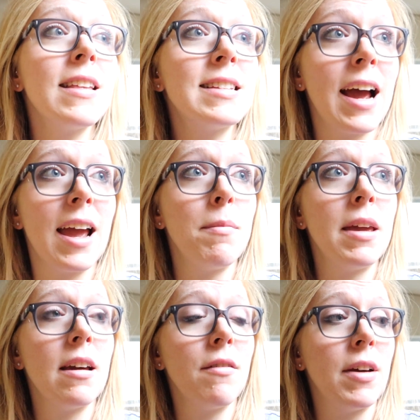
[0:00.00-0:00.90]
the
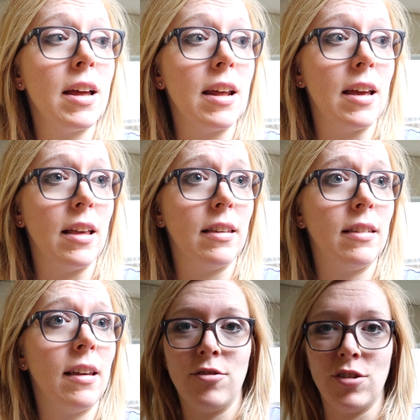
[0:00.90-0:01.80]
timing of it
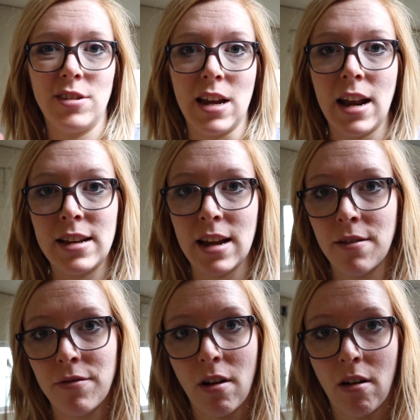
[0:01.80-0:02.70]
is just
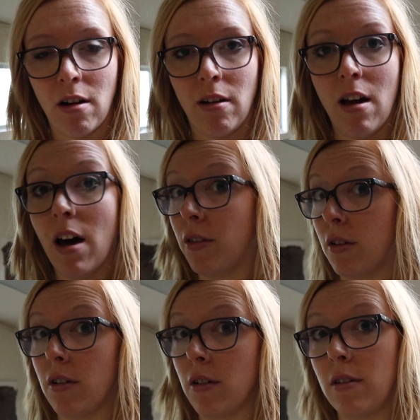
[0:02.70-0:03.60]
tentative on
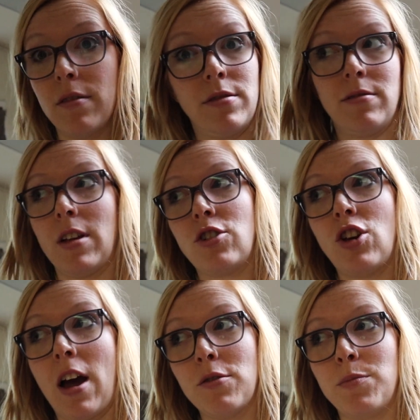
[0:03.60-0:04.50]
other such
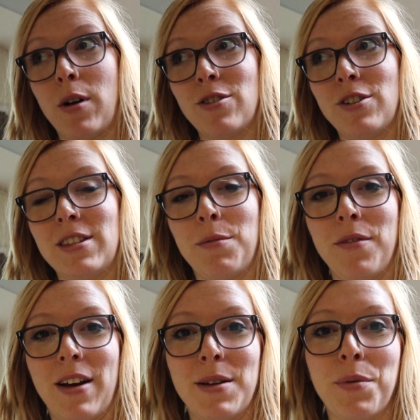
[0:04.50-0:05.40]
house projects that we've
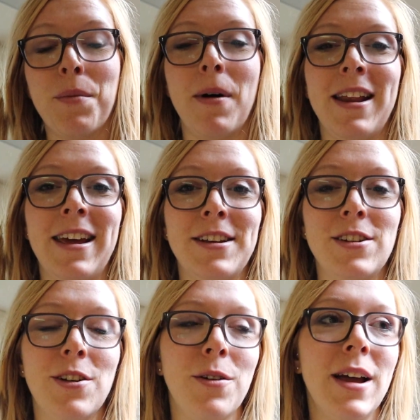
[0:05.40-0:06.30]
had to put money
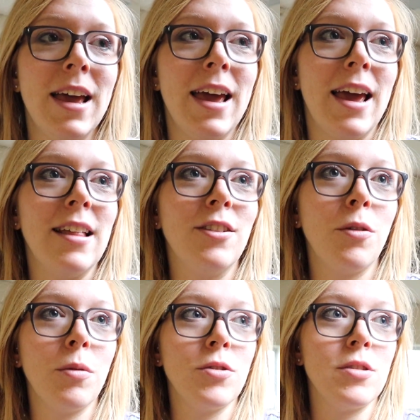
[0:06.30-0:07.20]
into. And so
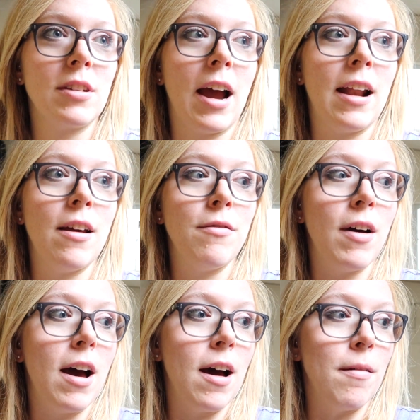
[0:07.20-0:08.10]
we're just kind of
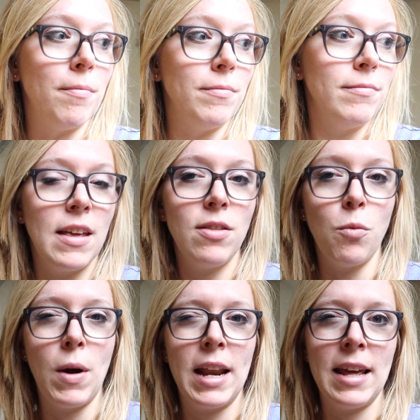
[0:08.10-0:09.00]
in the
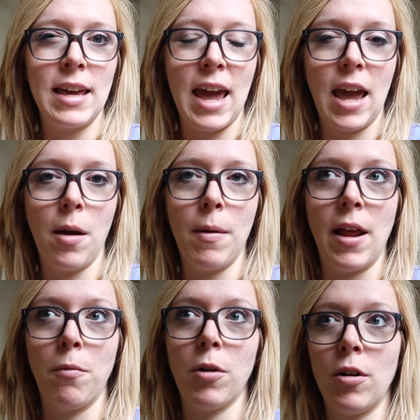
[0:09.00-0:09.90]
waiting game,
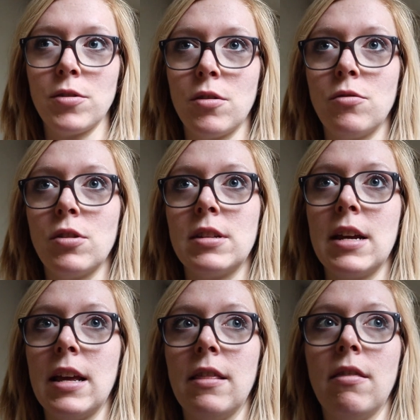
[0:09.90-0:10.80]
and we're also just
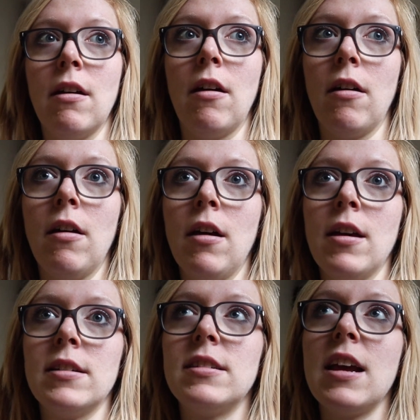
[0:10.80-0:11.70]
in the
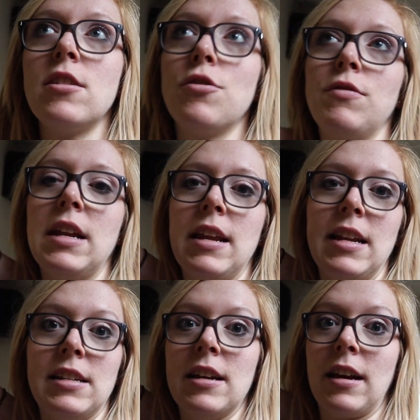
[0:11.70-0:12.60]
stage of
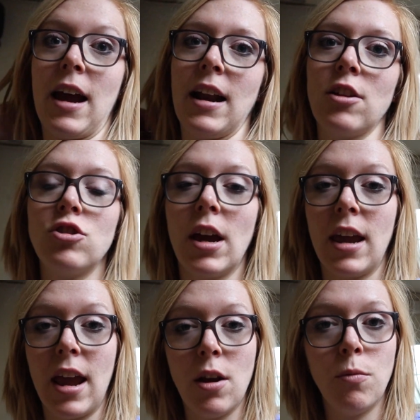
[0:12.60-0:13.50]
needing to kind of
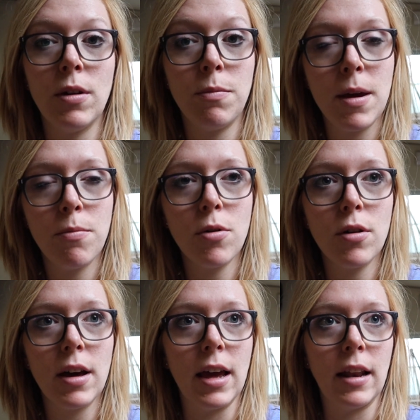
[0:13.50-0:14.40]
check in with
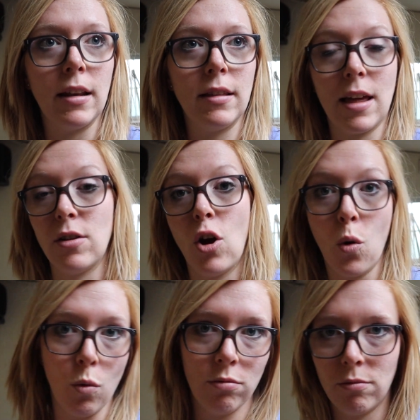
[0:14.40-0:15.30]
people and that
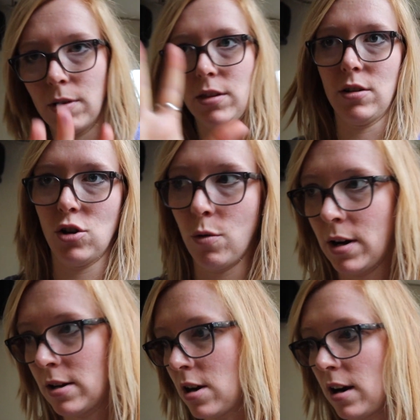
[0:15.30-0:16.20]
know what they're doing
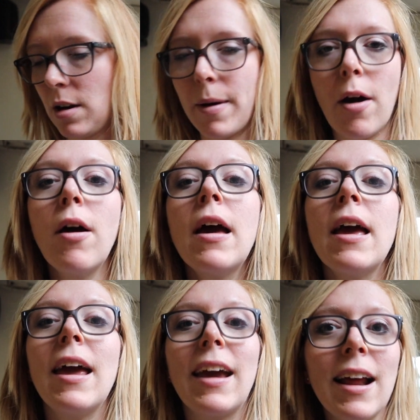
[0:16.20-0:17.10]
and talking about,
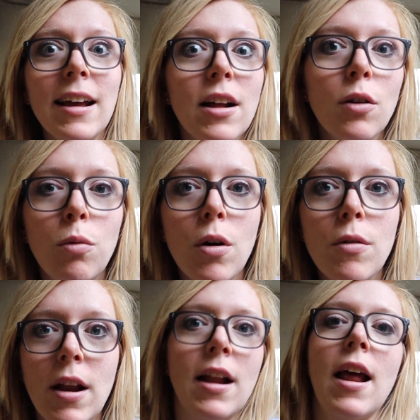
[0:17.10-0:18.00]
and kind of get a
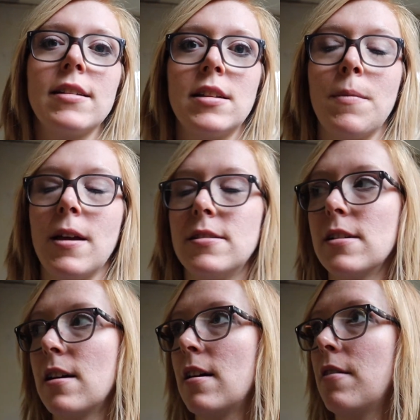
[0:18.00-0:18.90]
quote and an estimate
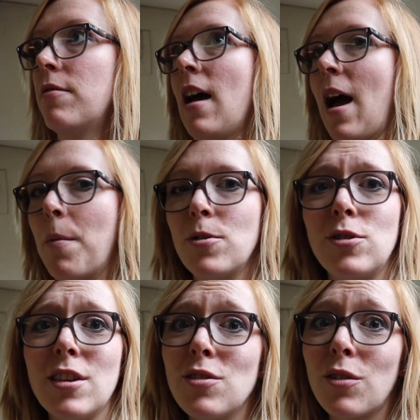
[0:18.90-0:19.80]
of how much
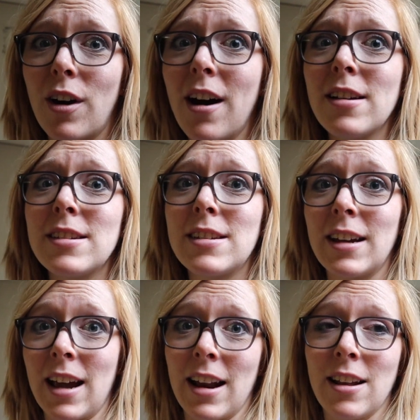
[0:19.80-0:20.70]
this will cost to
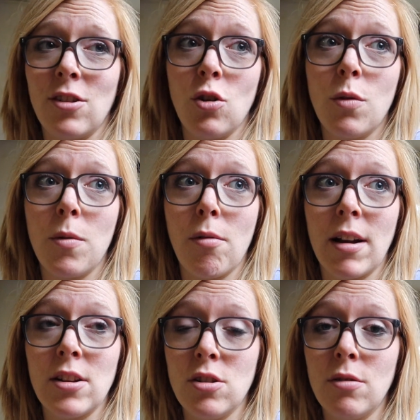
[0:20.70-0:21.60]
kind of do what we want
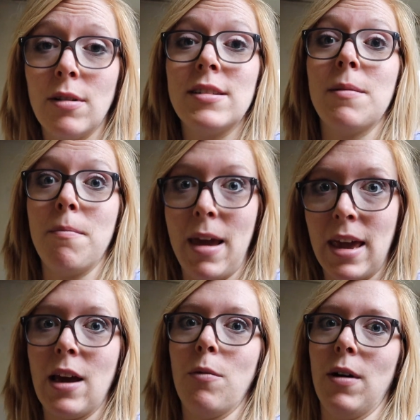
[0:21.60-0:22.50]
to do to it to
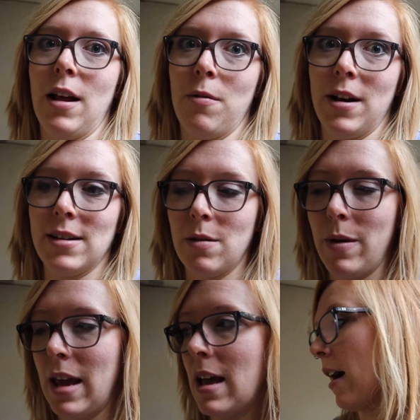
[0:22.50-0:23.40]
make it what I want it to
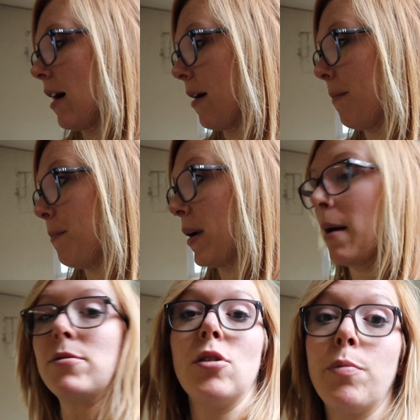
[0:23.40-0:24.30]
be. But
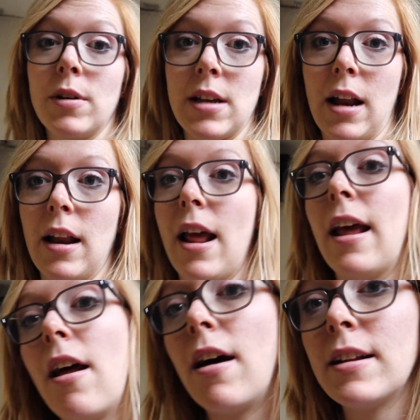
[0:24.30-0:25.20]
I'm super excited.
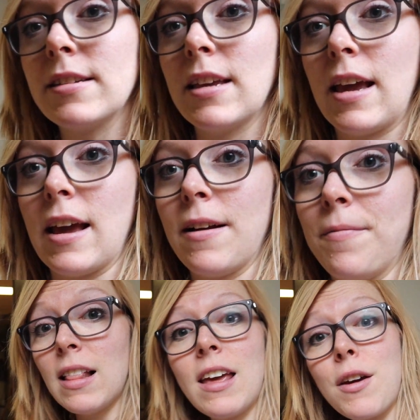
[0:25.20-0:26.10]
And honestly,
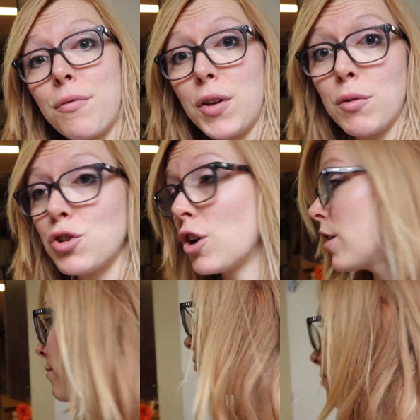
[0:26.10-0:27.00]
like
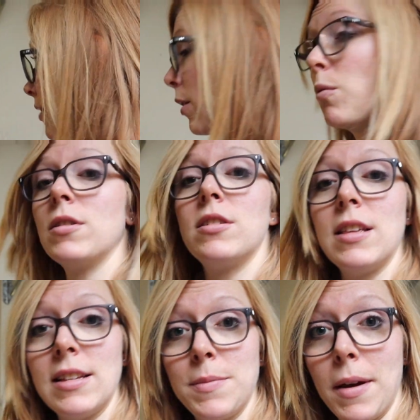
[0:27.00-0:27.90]
future, like once
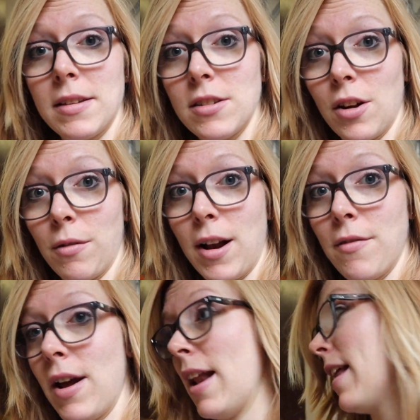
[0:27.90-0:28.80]
these spaces are
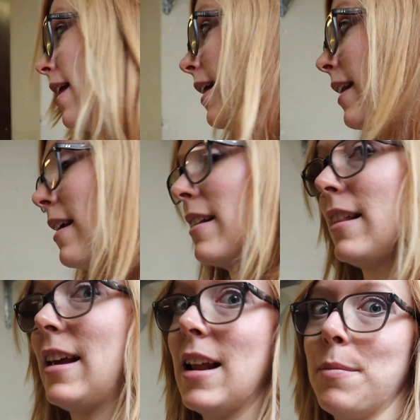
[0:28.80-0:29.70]
renovated and I can
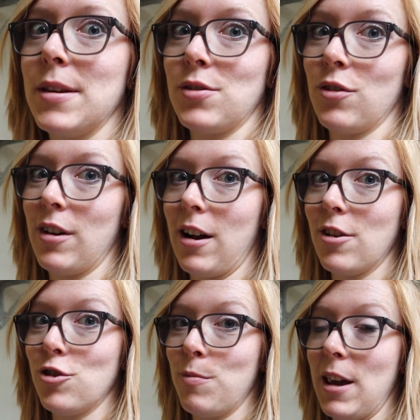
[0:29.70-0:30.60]
clean up this
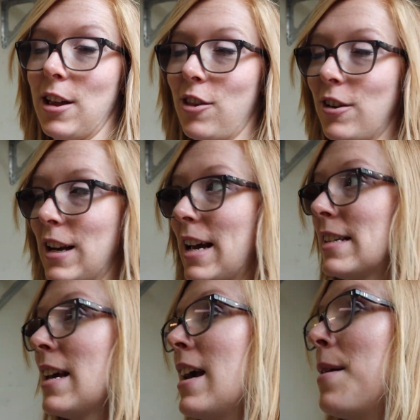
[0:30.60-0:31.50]
garage and make it look
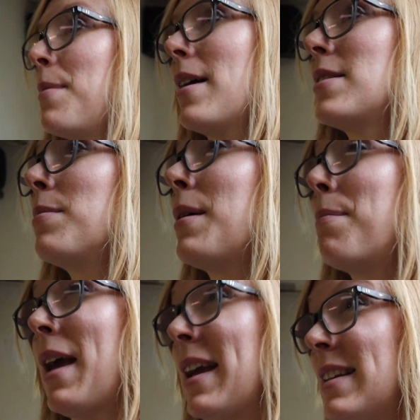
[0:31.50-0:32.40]
nice, possibly
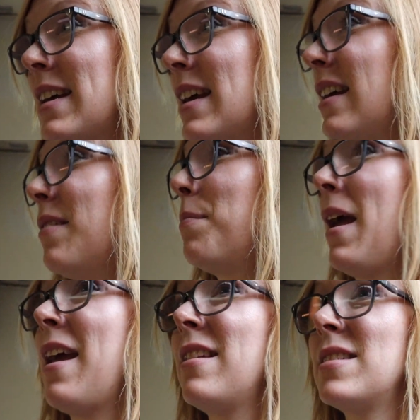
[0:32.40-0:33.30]
paint it and
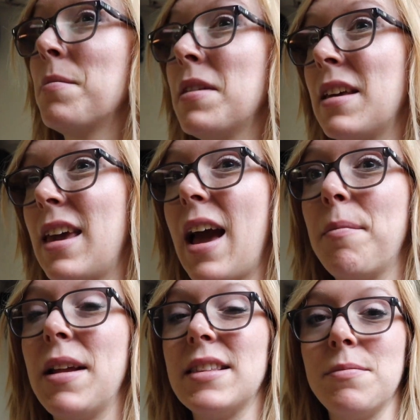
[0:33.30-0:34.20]
paint some of the
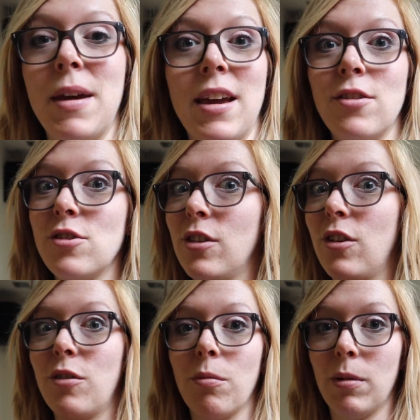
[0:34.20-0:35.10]
cabinets, make it just
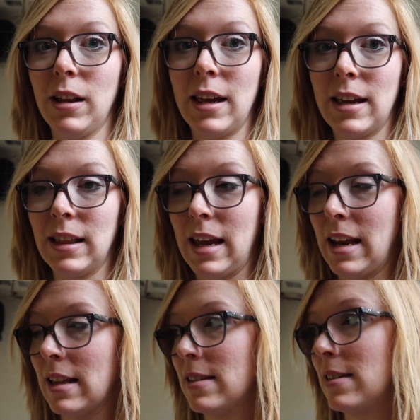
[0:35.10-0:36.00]
look really
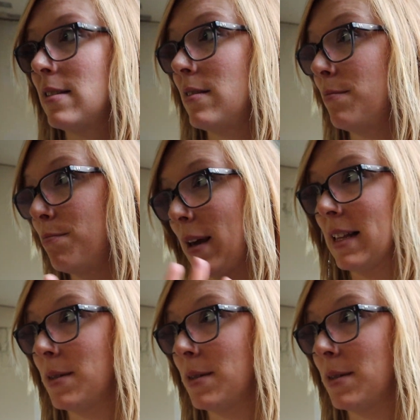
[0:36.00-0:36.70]
clean and spick and